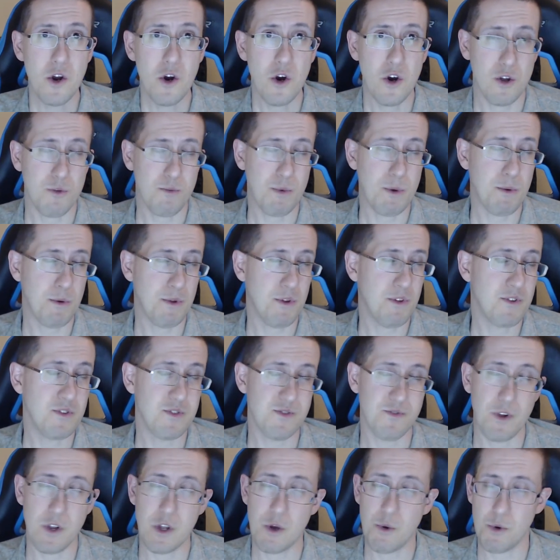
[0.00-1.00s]
or the people that this
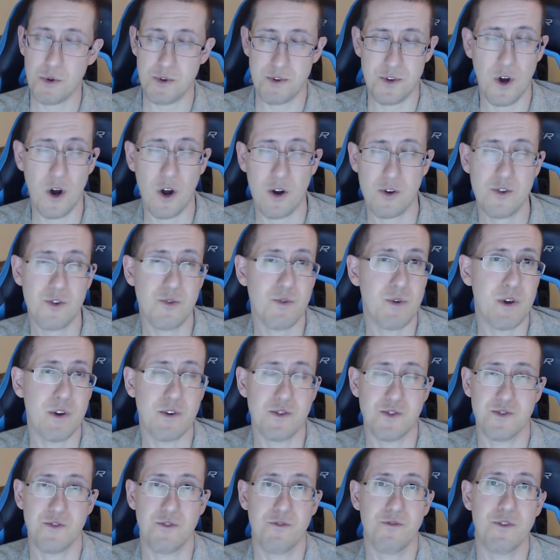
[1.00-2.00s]
video will talk to
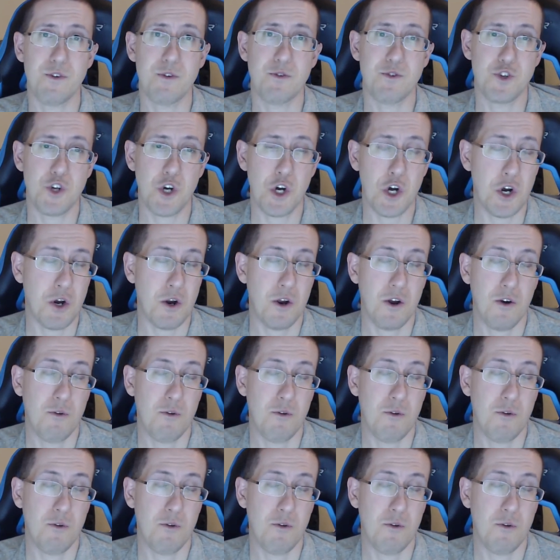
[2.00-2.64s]
years in the future,